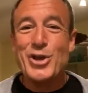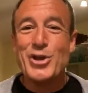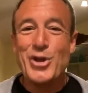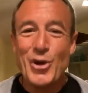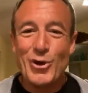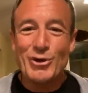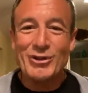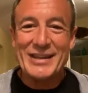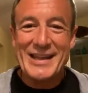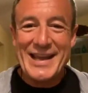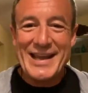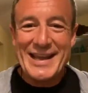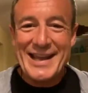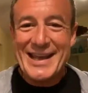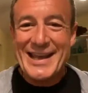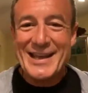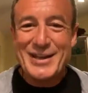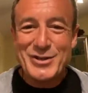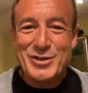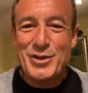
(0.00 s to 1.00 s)
You're
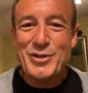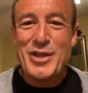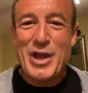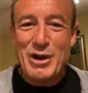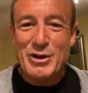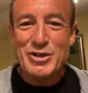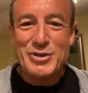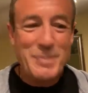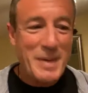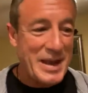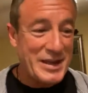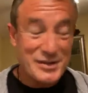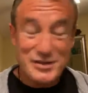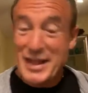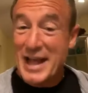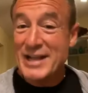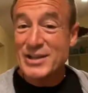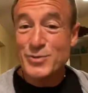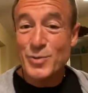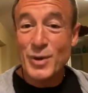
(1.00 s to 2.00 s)
leaning into their space.
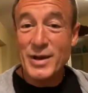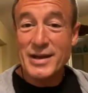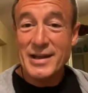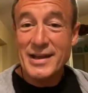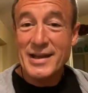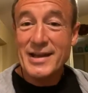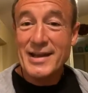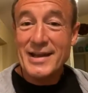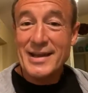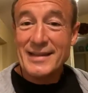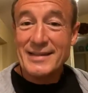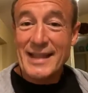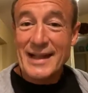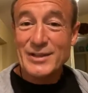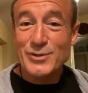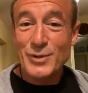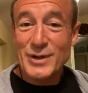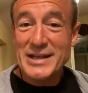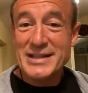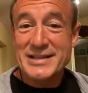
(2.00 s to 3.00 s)
That's what,
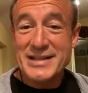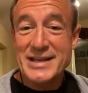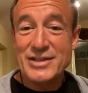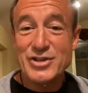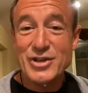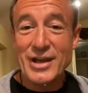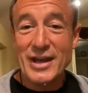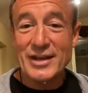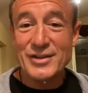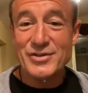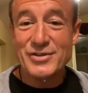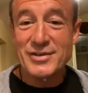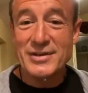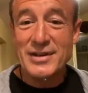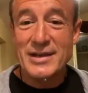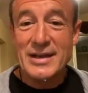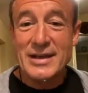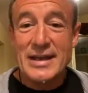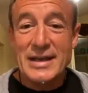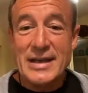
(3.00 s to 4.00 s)
that's what he's teaching us
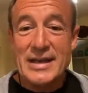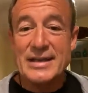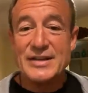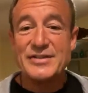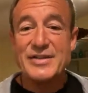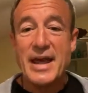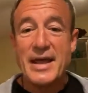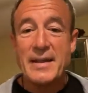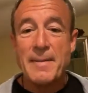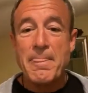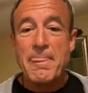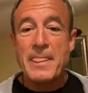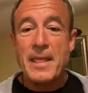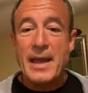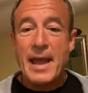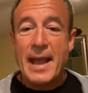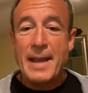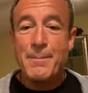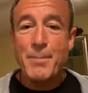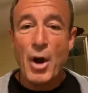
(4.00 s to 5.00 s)
is that,
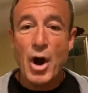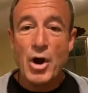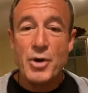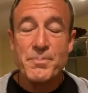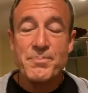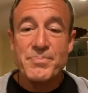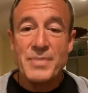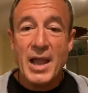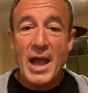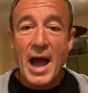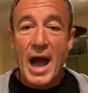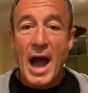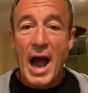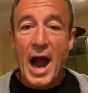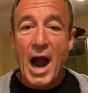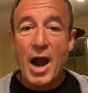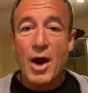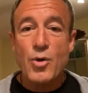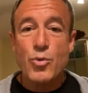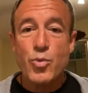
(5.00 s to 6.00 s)
hey, Barb,
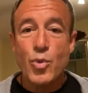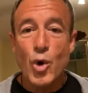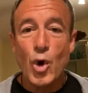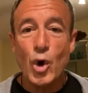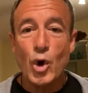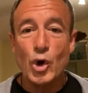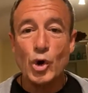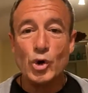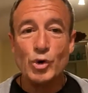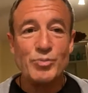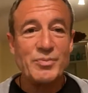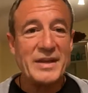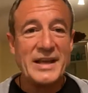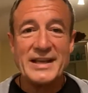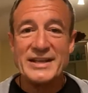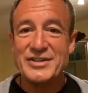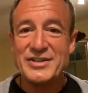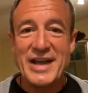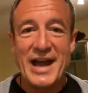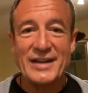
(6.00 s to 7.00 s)
our role
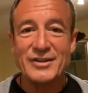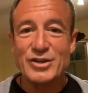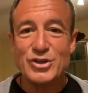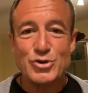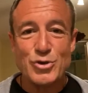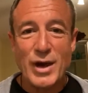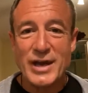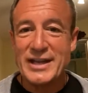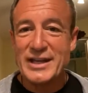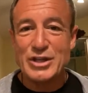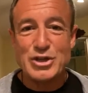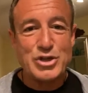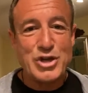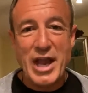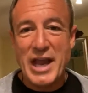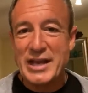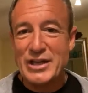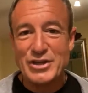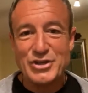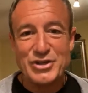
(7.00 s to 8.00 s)
is not to try to
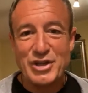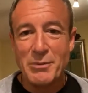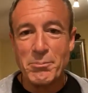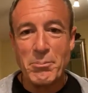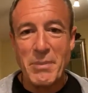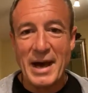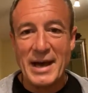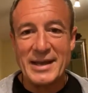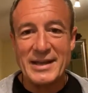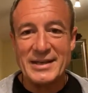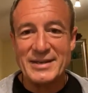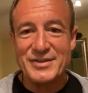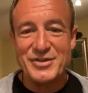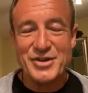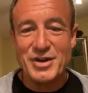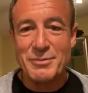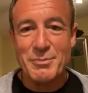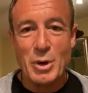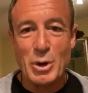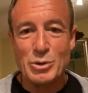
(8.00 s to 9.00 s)
change
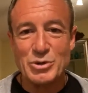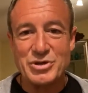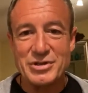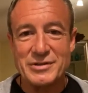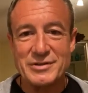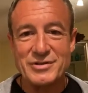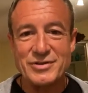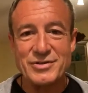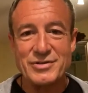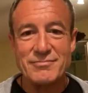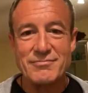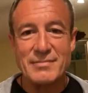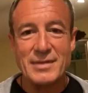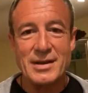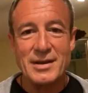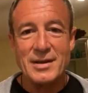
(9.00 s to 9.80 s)
somebody's emotions.